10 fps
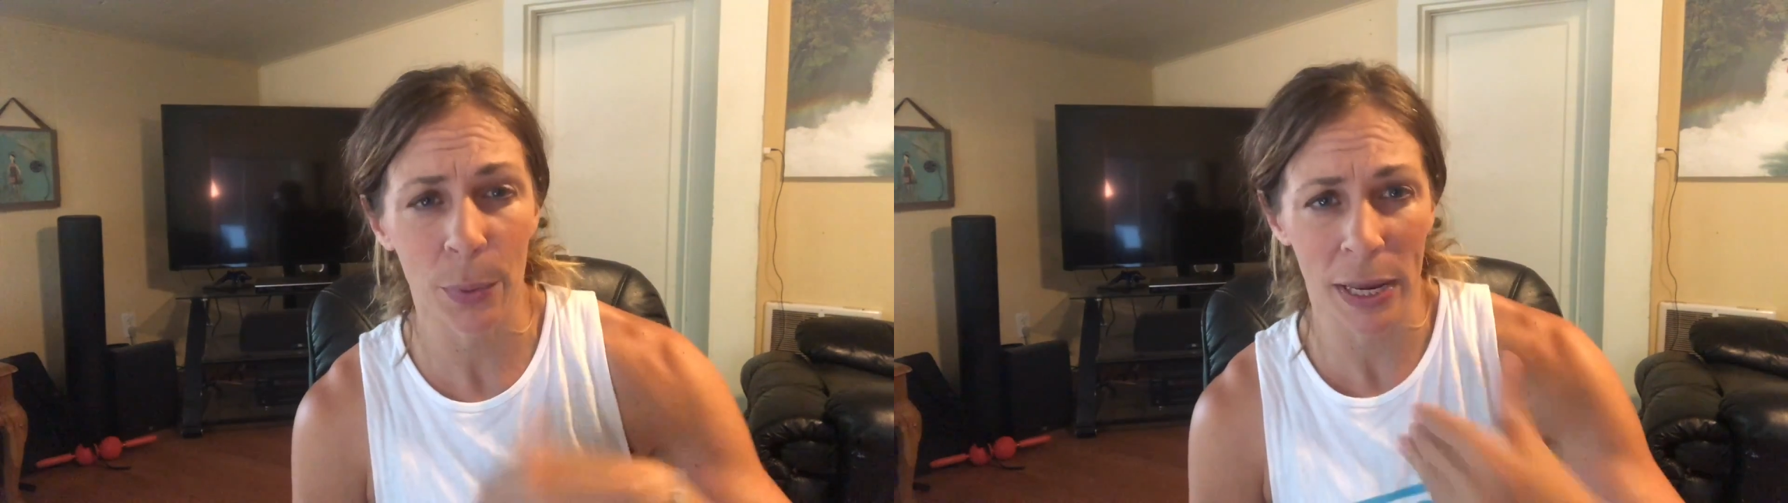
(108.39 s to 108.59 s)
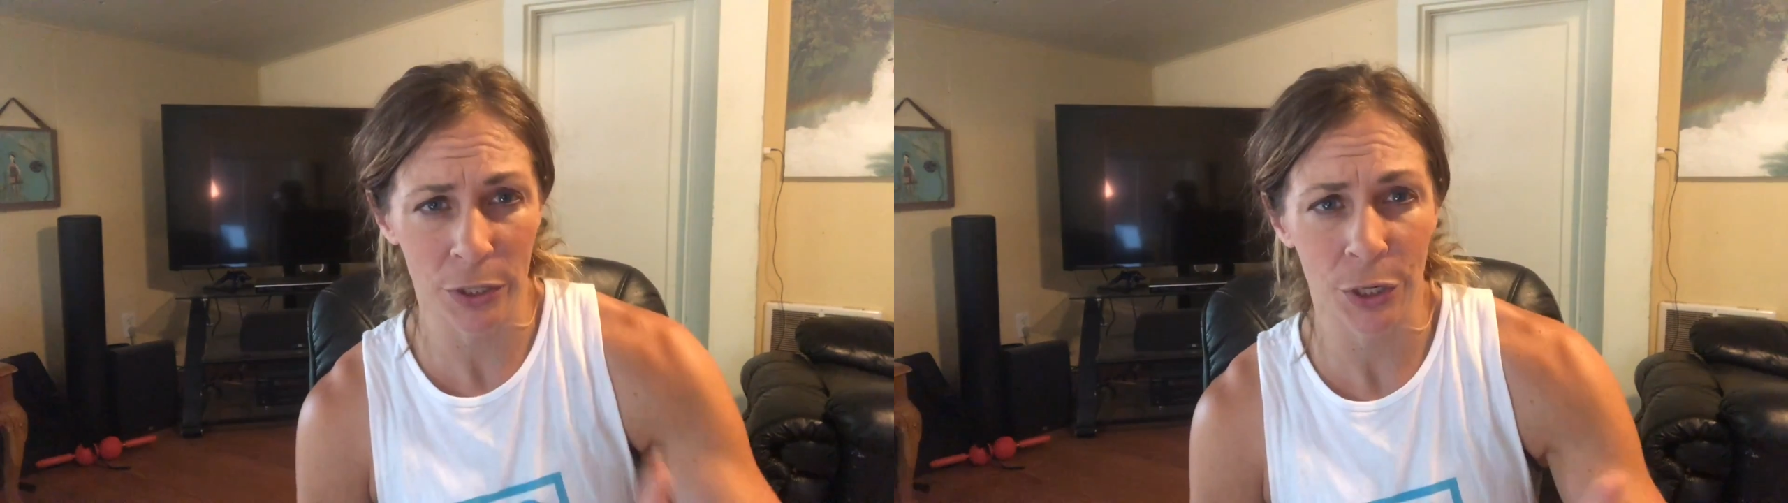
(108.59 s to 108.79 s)

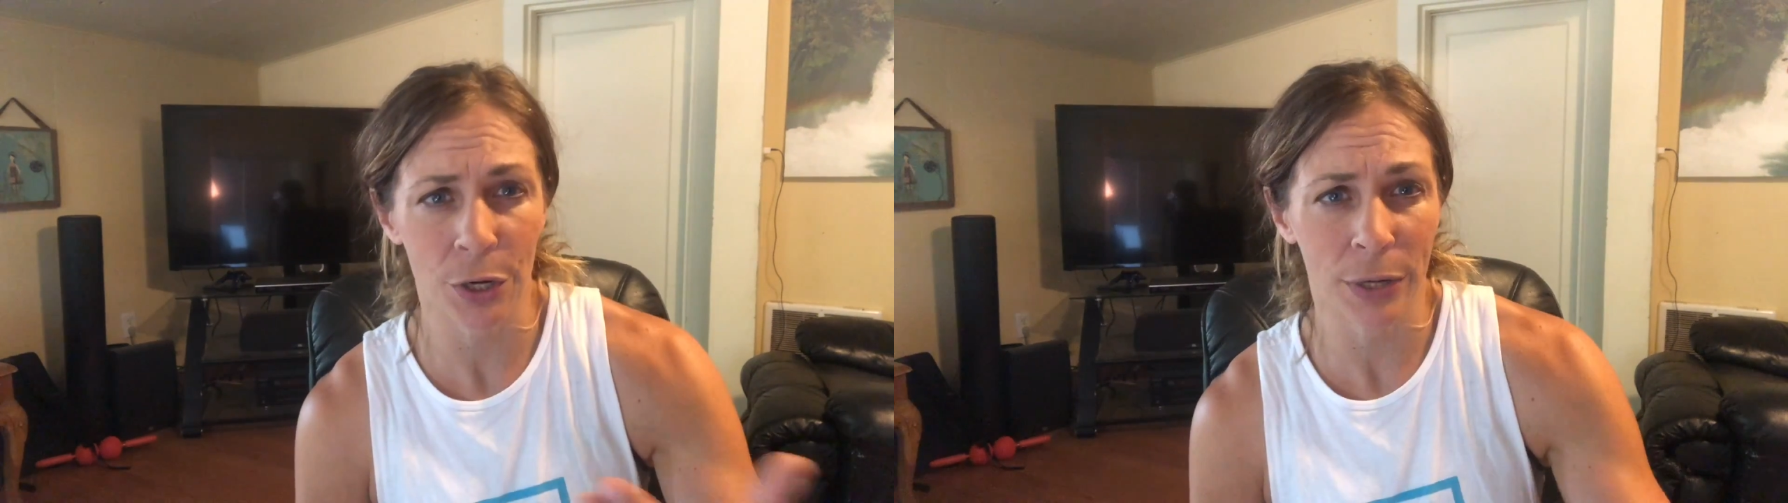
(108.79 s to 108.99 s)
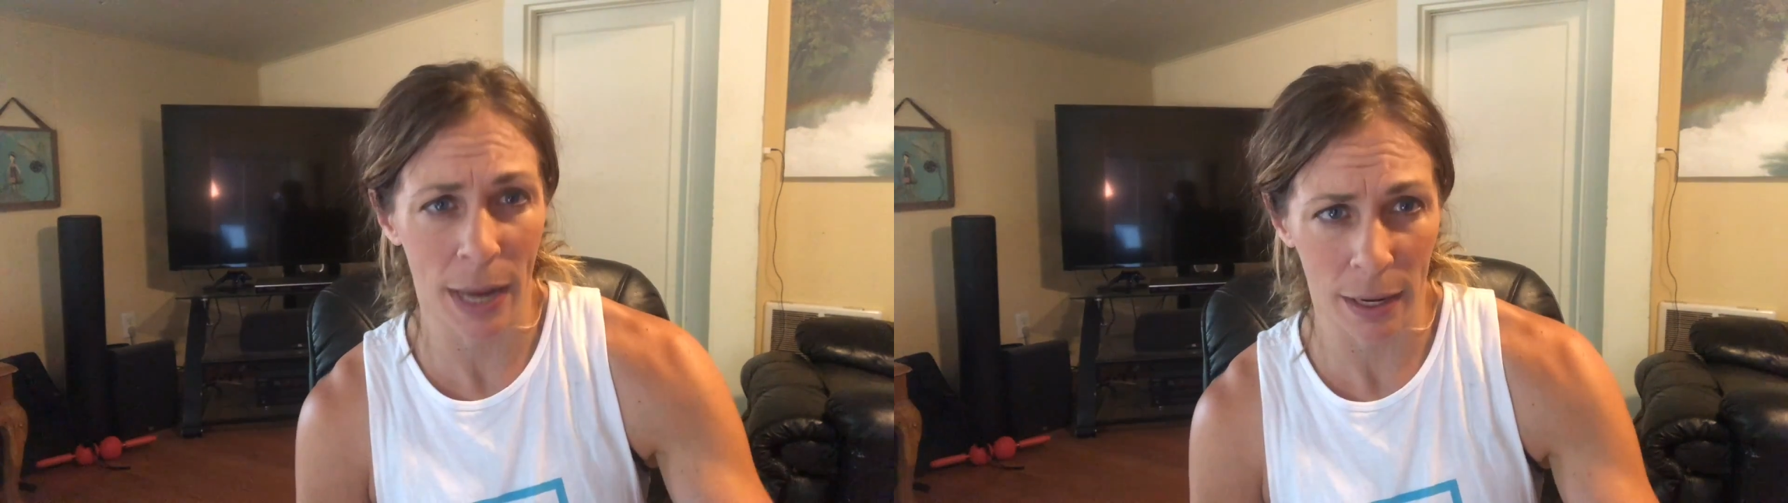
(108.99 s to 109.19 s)
enter
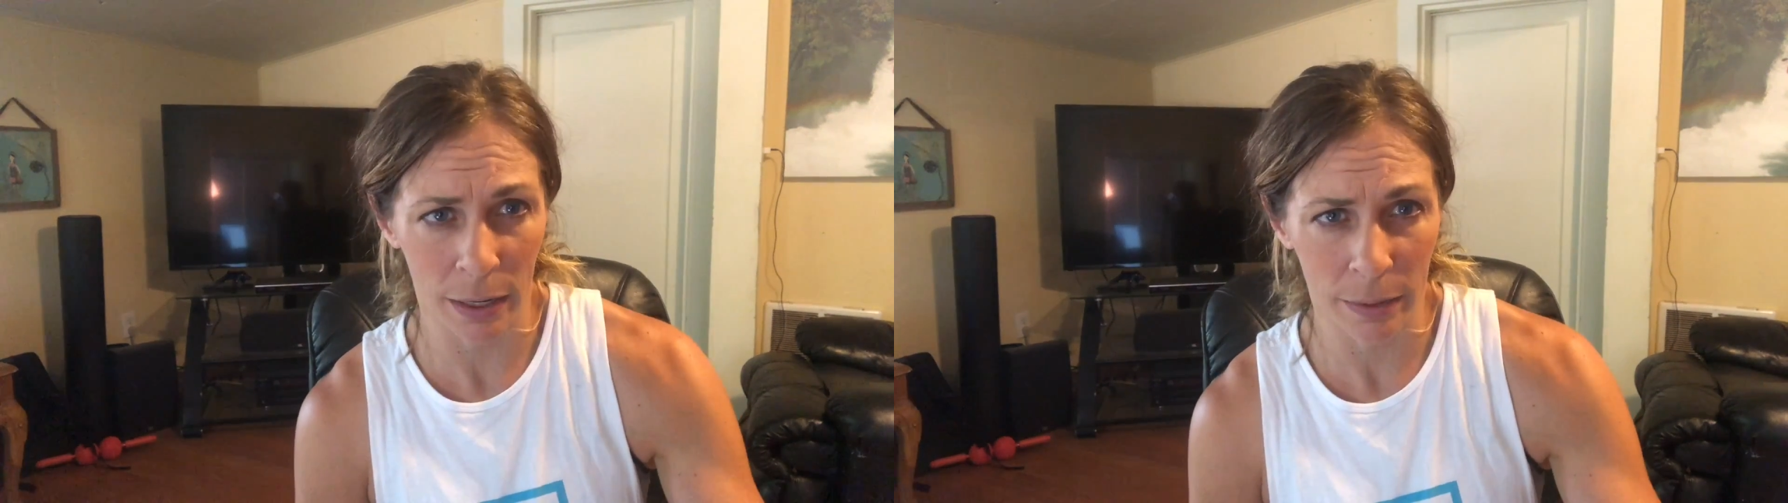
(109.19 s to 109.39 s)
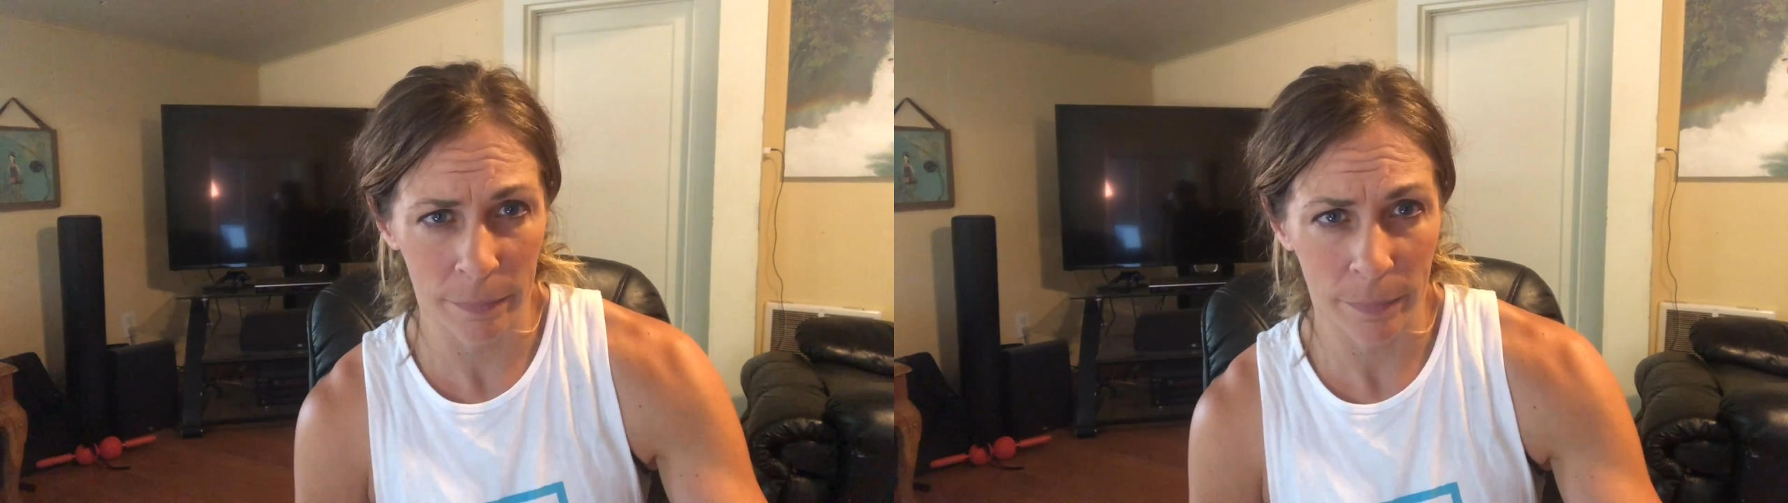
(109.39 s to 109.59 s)
your data,
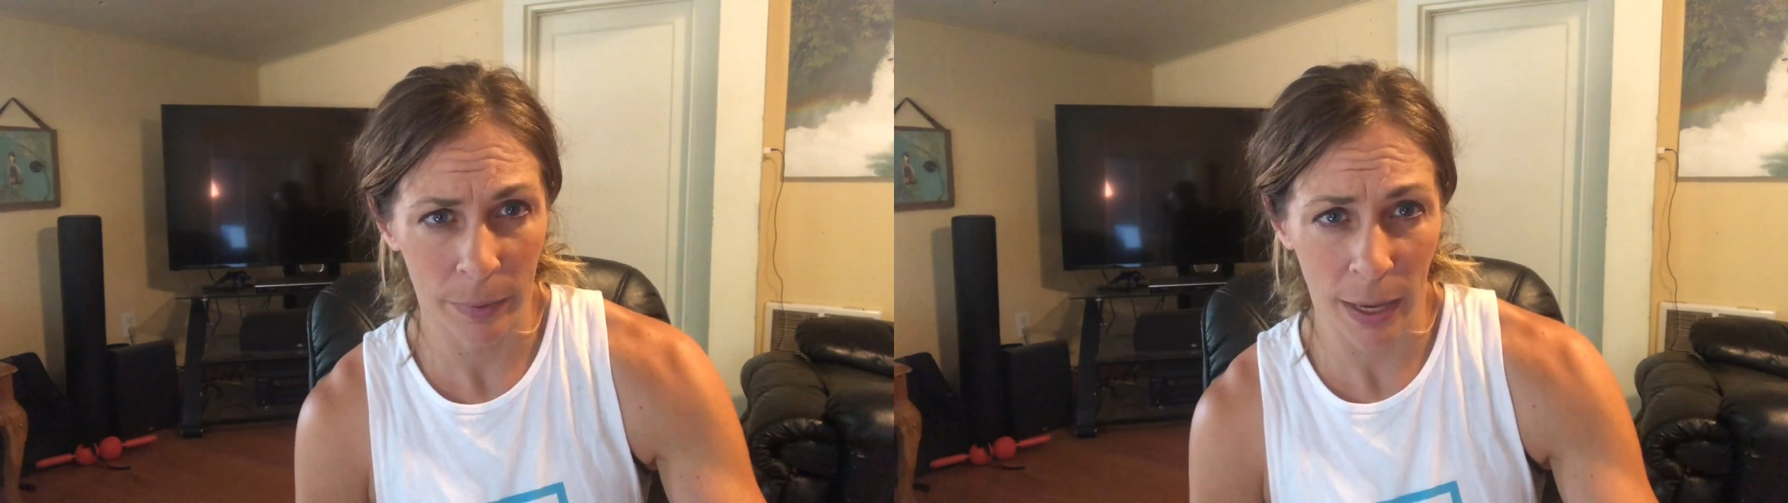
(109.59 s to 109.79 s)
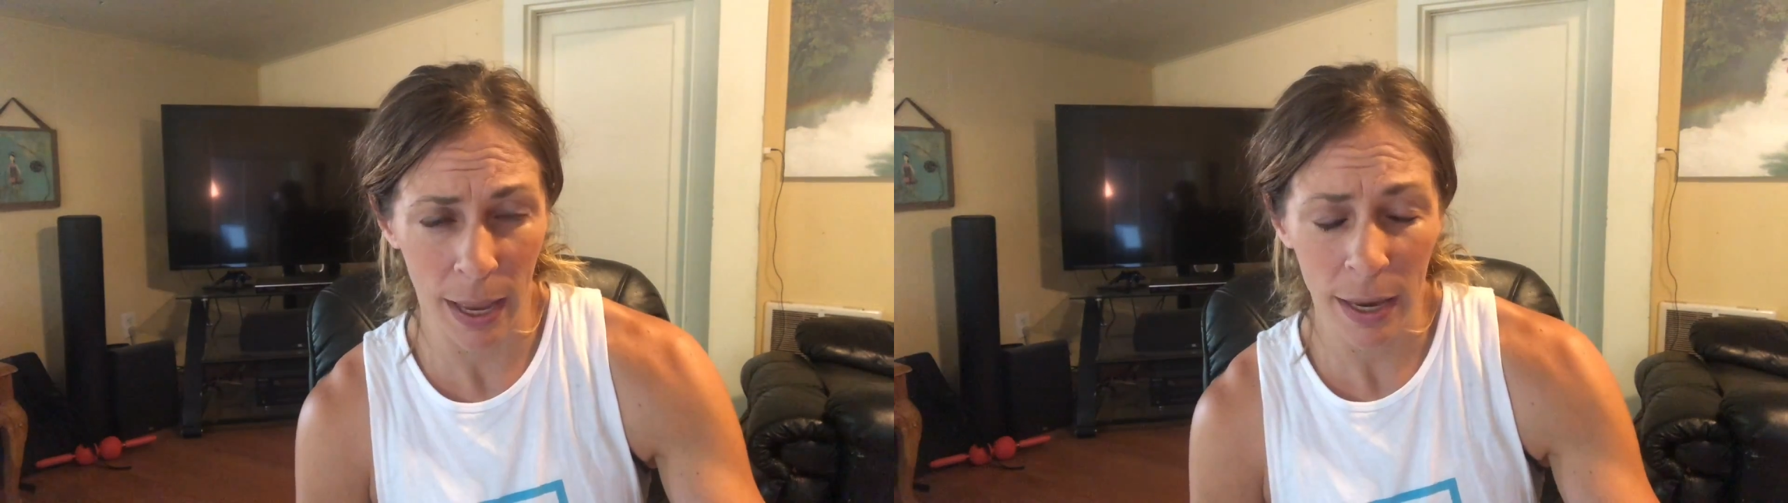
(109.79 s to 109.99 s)

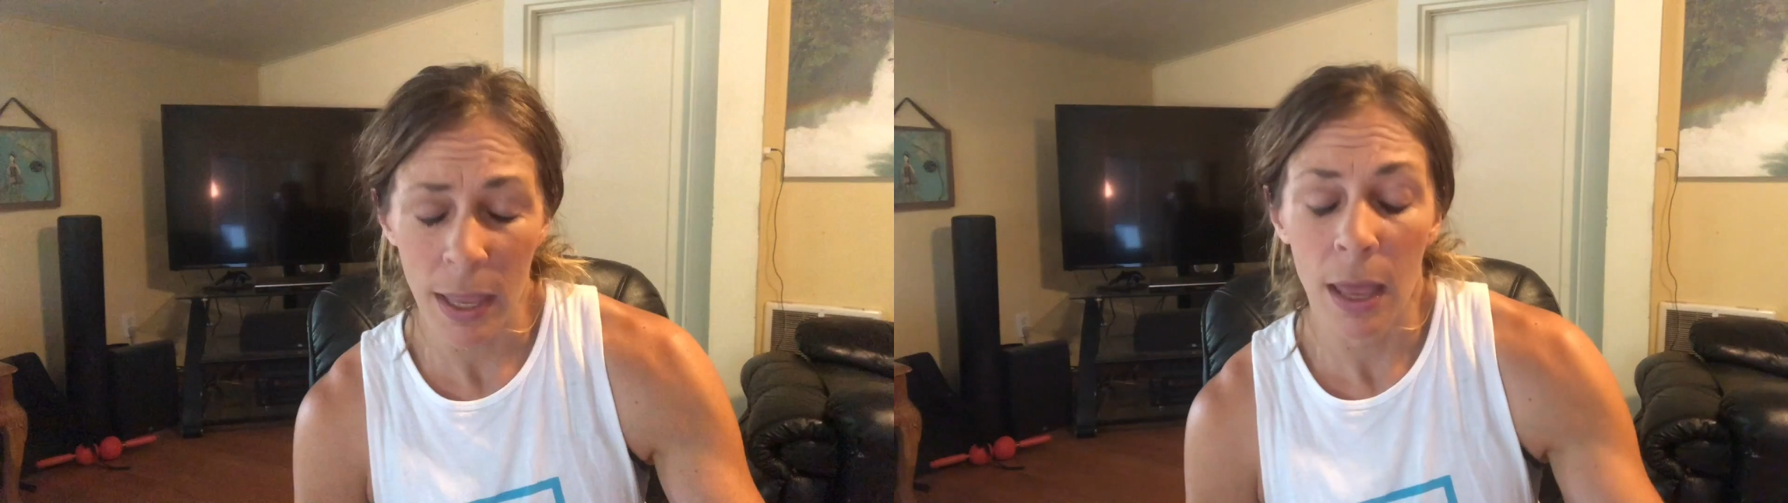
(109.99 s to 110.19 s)
okay?